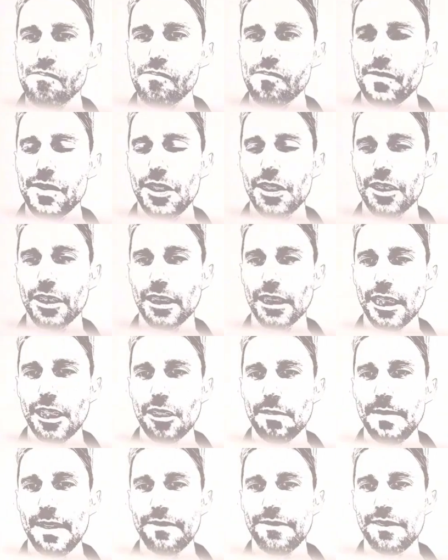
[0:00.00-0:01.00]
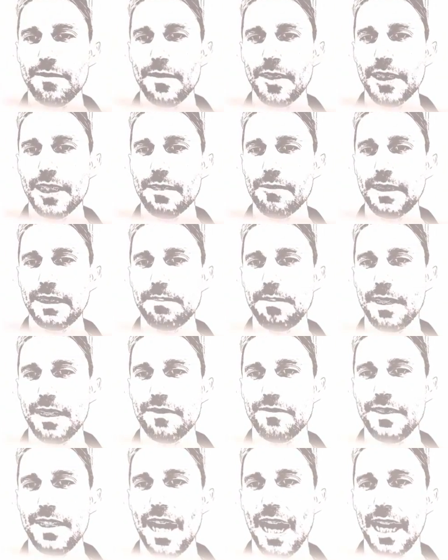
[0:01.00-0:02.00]
you're a little bit familiar with, but
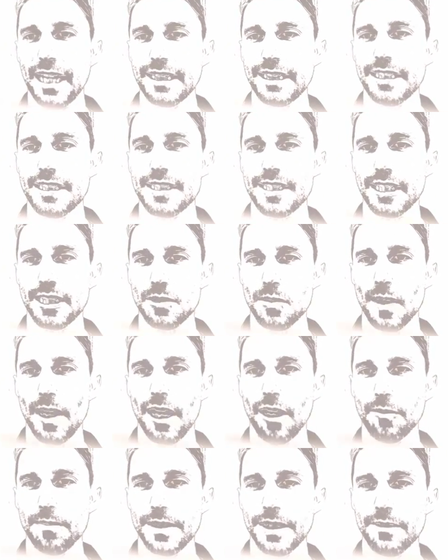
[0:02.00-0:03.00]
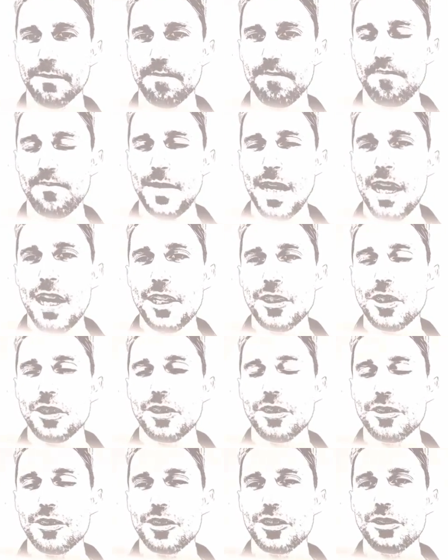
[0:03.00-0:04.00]
if not, these things will help you. So
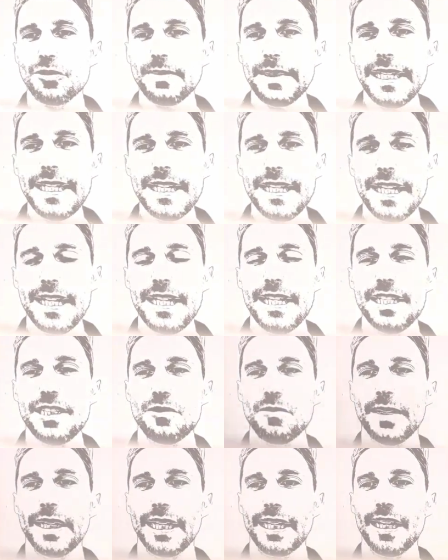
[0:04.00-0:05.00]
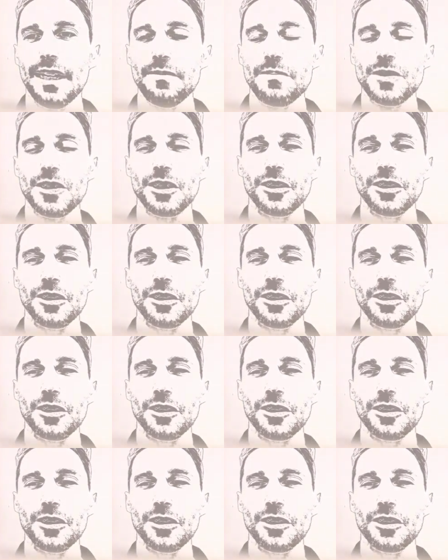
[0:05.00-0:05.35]
there's three keys when it comes to